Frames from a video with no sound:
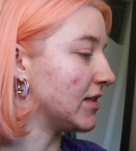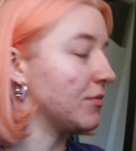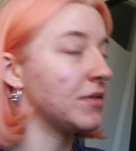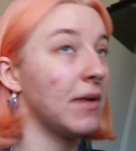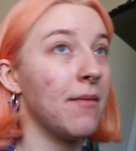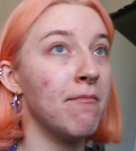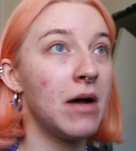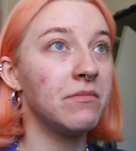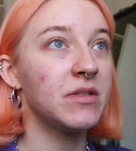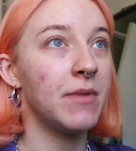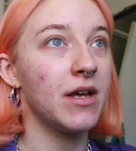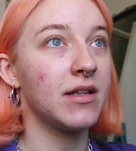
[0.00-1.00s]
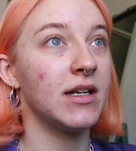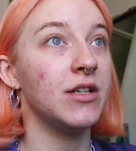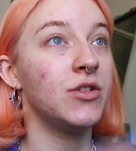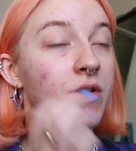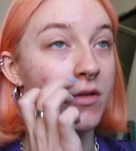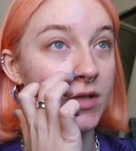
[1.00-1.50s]
it was my mum's birthday
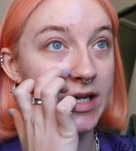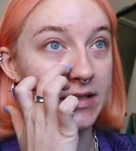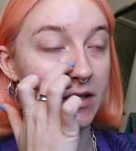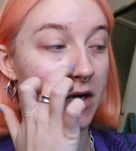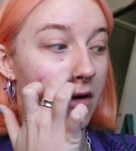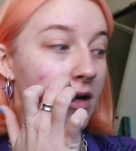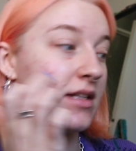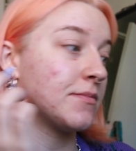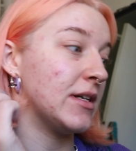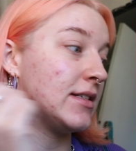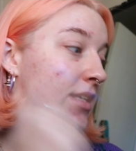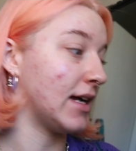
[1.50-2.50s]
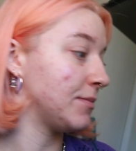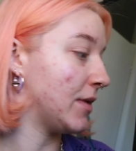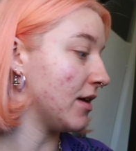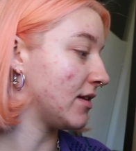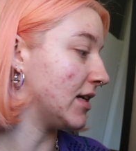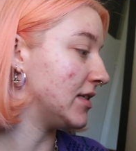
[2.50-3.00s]
2 days ago and it's my dad's
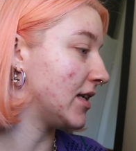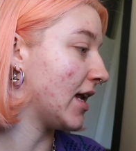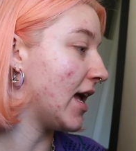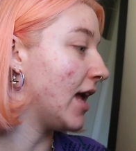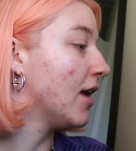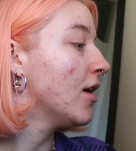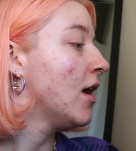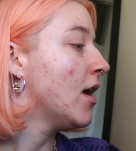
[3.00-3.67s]
birthday today.